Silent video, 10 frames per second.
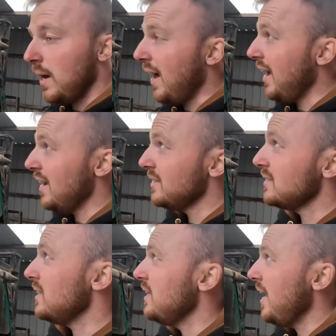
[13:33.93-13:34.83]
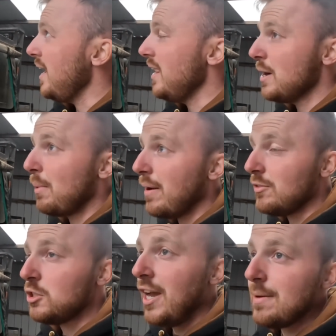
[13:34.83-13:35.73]
and yeah, a little bit of a
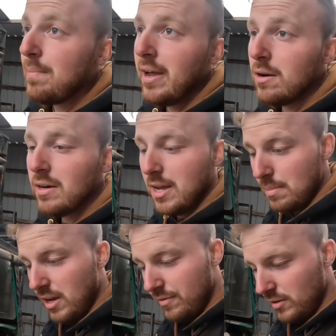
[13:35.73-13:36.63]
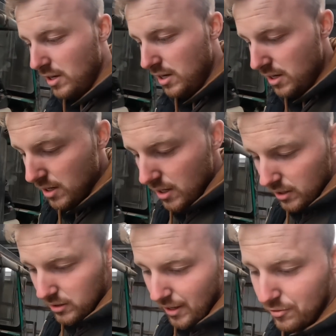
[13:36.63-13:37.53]
shed build, a little bit of a
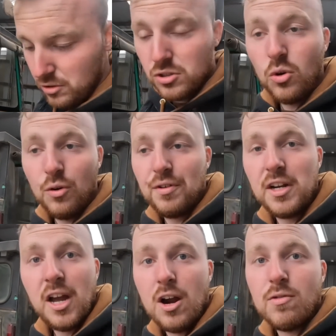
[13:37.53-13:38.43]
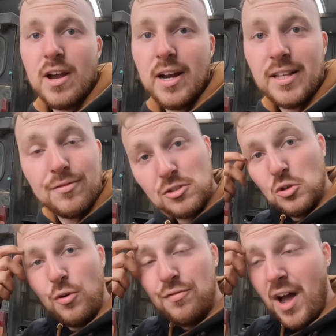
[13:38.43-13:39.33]
different sort of video, really different
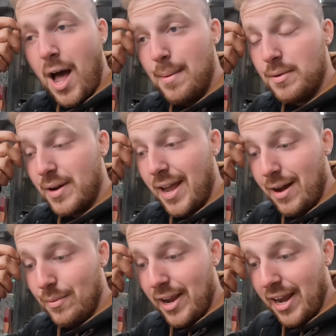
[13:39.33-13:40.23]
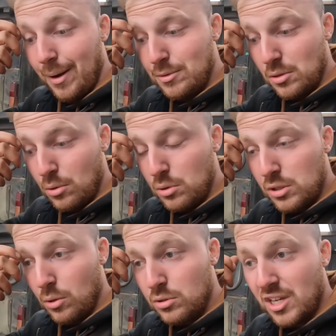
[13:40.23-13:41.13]
sort of farming. We get up to all
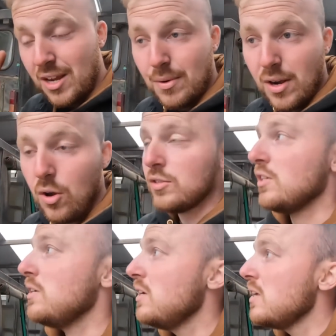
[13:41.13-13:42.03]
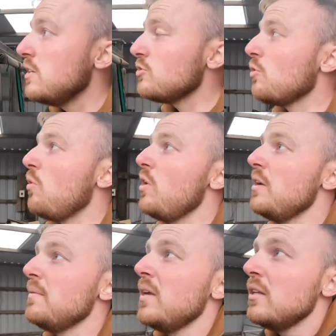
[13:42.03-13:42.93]
sorts here. We like to try
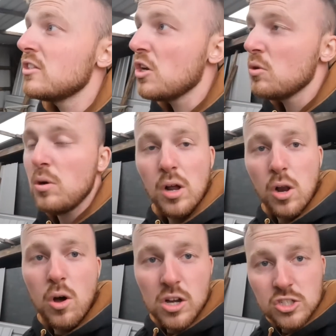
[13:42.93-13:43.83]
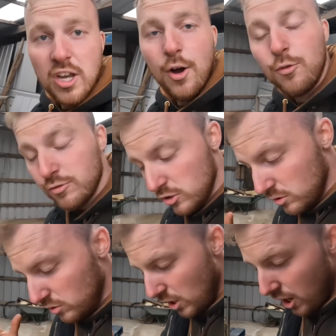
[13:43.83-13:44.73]
and do a lot ourselves,
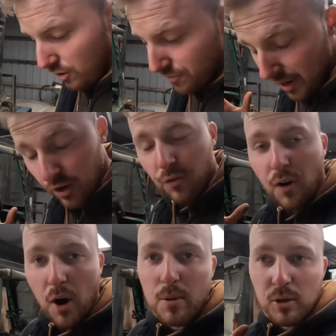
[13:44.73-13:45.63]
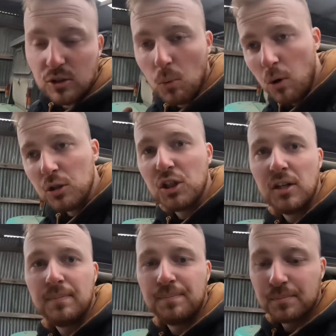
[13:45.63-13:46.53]
so thank you very much for watching.